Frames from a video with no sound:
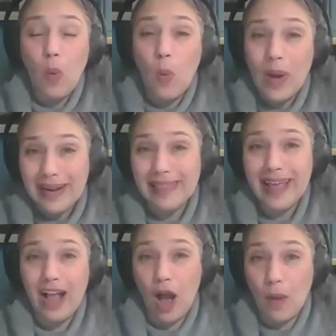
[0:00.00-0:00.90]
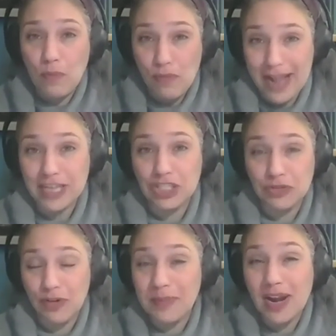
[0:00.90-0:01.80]
whittling a branch
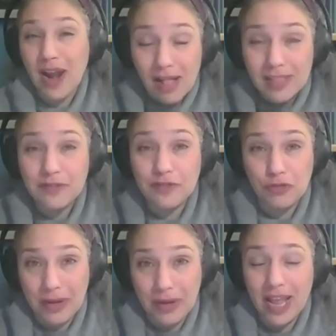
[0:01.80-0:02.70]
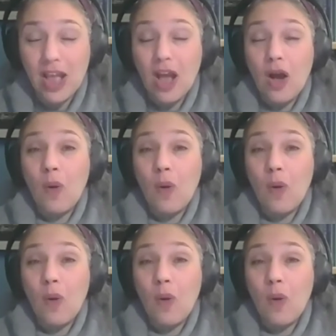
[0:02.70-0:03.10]
from an olive tree